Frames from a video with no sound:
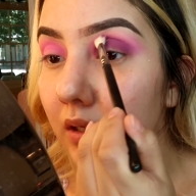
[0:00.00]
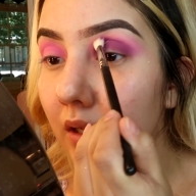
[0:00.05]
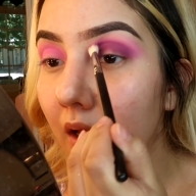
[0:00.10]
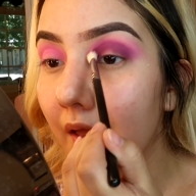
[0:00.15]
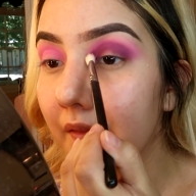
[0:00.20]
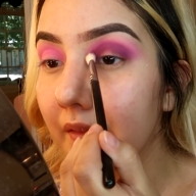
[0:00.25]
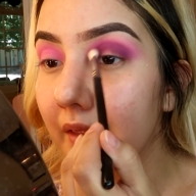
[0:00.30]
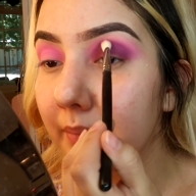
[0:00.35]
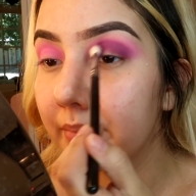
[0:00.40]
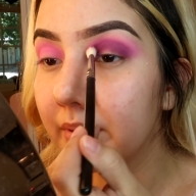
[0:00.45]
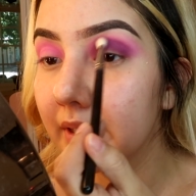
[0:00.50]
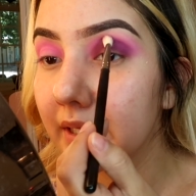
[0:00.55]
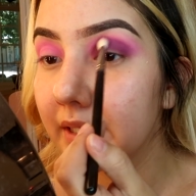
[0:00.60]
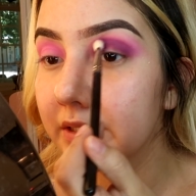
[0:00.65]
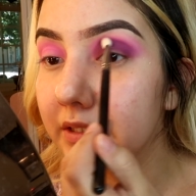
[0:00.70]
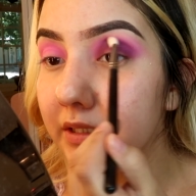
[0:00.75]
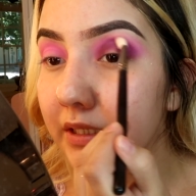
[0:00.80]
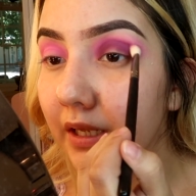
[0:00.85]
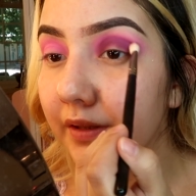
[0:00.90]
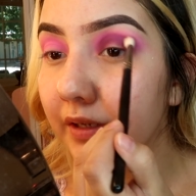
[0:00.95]
and they
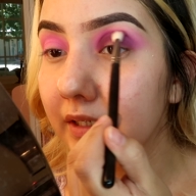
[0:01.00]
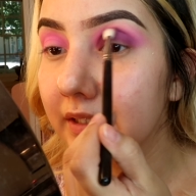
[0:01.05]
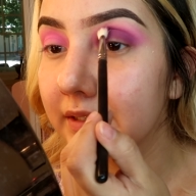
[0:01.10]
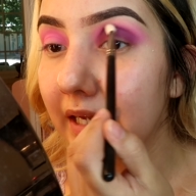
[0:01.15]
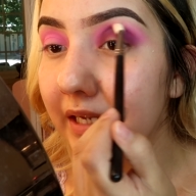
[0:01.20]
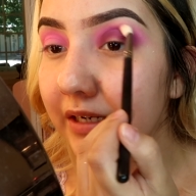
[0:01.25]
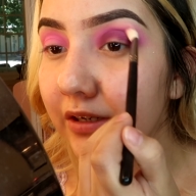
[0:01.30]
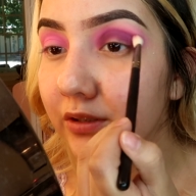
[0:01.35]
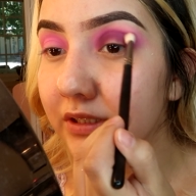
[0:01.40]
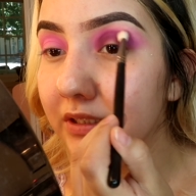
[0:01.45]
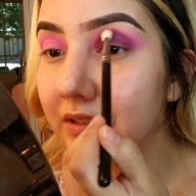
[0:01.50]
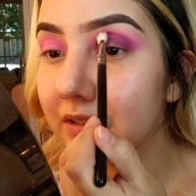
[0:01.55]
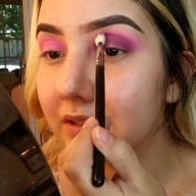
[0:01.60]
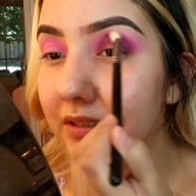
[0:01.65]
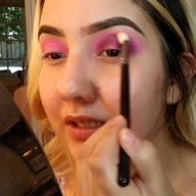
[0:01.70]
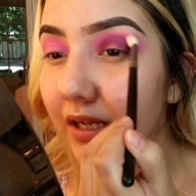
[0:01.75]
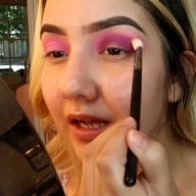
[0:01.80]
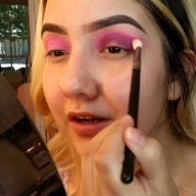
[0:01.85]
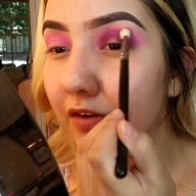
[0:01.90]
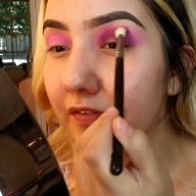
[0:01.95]
blend together, because I don't
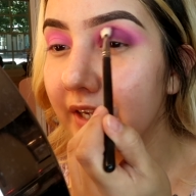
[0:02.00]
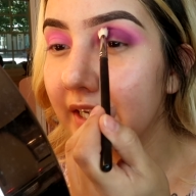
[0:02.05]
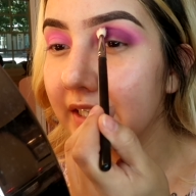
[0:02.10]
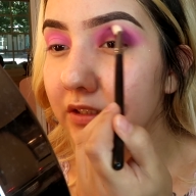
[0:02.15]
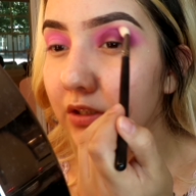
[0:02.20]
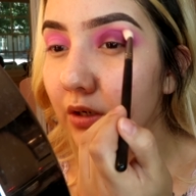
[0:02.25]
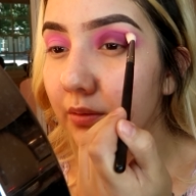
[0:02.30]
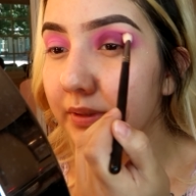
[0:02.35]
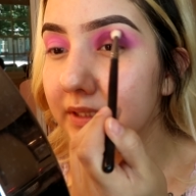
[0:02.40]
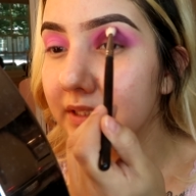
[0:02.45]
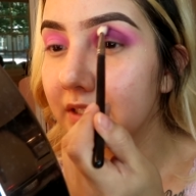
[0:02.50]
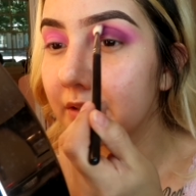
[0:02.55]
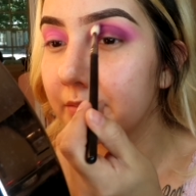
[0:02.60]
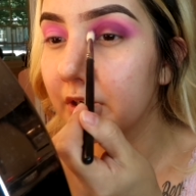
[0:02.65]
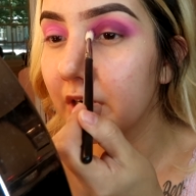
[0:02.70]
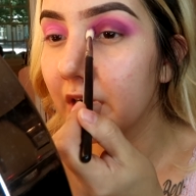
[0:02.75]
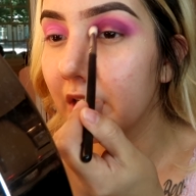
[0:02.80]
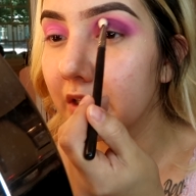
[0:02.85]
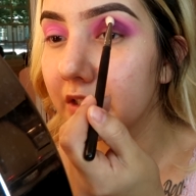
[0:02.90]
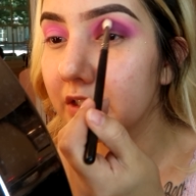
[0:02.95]
know if you guys know, but some
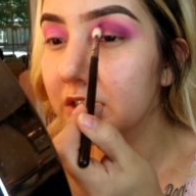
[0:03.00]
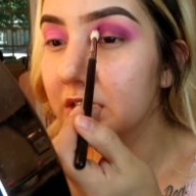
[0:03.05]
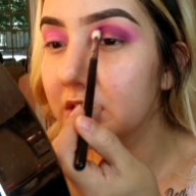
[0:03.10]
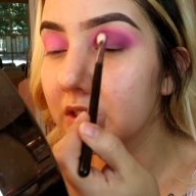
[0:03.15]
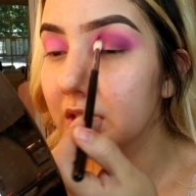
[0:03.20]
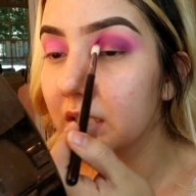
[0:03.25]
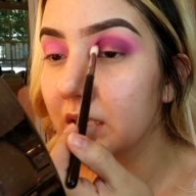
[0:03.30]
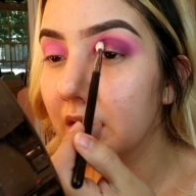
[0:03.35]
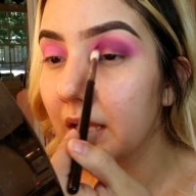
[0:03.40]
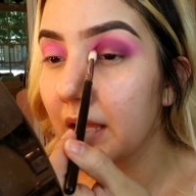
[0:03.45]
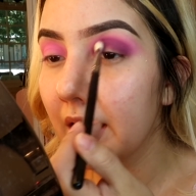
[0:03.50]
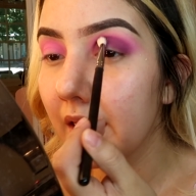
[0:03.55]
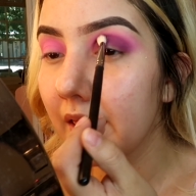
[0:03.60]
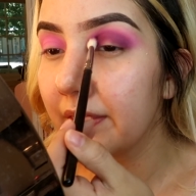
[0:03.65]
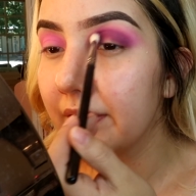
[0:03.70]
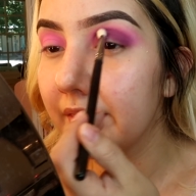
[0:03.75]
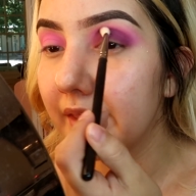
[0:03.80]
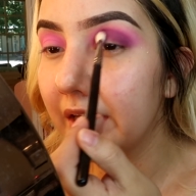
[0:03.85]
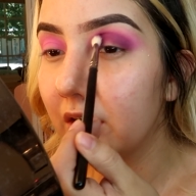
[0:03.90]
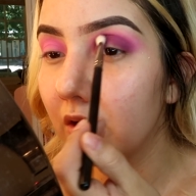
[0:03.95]
colors,
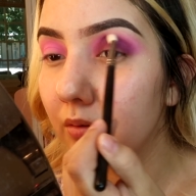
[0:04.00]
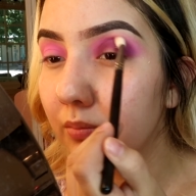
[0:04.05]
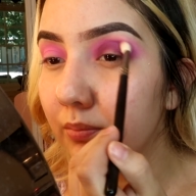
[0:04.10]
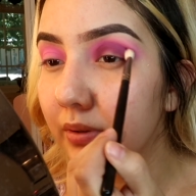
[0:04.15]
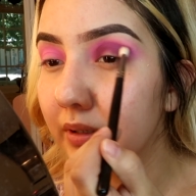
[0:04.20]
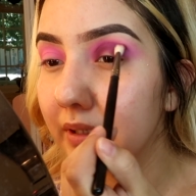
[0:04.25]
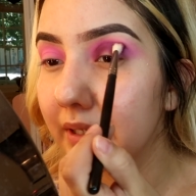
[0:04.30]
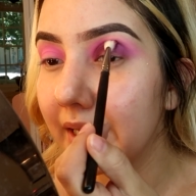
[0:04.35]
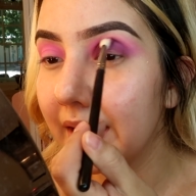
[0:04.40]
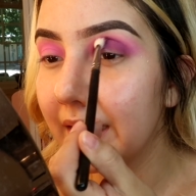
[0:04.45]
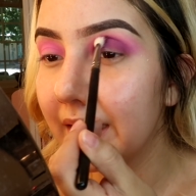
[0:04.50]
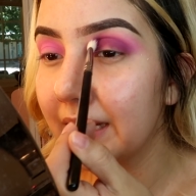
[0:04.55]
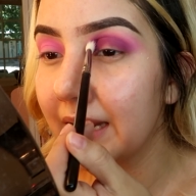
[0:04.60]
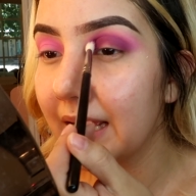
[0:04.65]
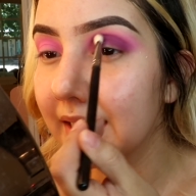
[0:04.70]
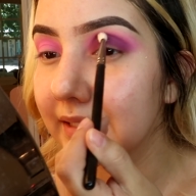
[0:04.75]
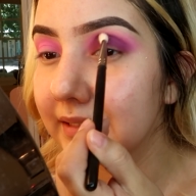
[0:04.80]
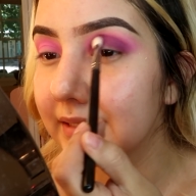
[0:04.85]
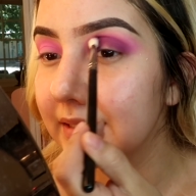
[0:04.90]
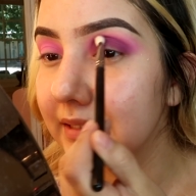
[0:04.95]
they don't blend
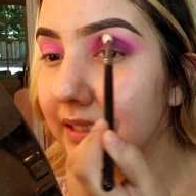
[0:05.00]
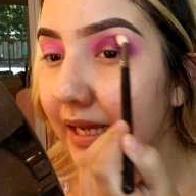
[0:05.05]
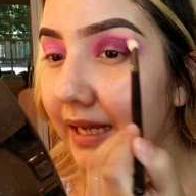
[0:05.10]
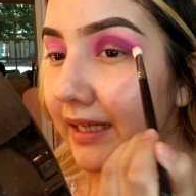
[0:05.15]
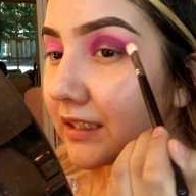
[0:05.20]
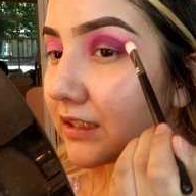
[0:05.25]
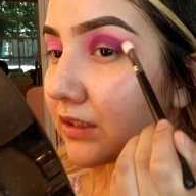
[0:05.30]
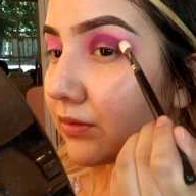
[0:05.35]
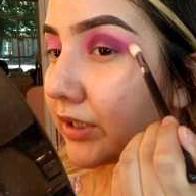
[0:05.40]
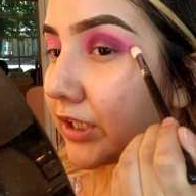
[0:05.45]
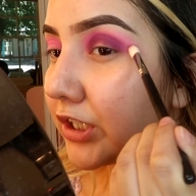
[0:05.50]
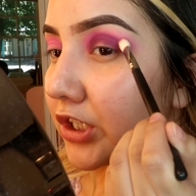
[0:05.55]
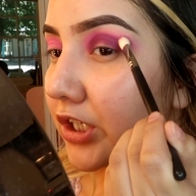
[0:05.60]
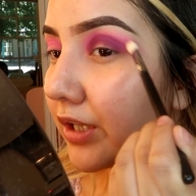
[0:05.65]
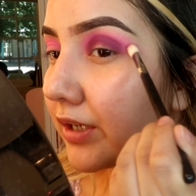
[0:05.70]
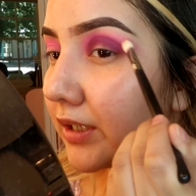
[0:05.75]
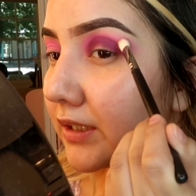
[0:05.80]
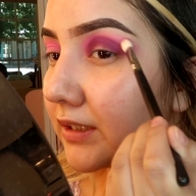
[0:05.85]
as nice with each other.